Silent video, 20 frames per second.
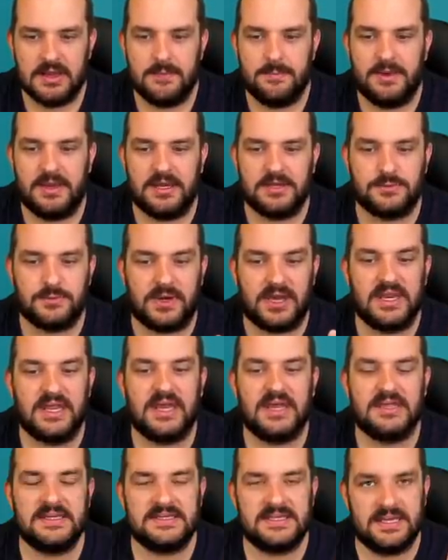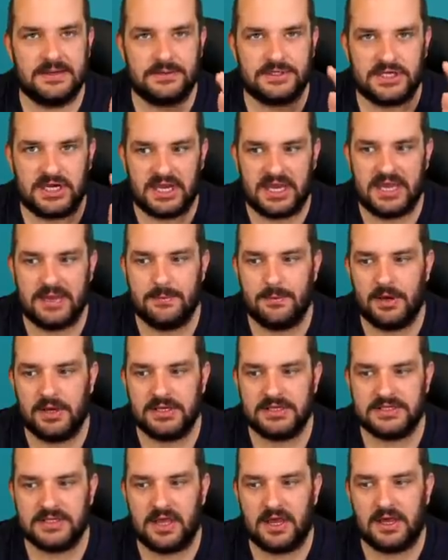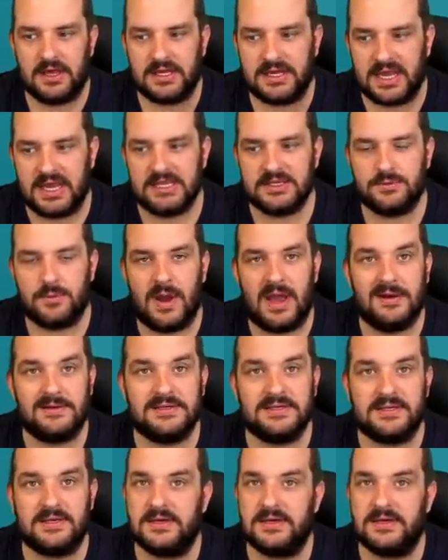Because we're going to get the team sheet, he might start against Wales.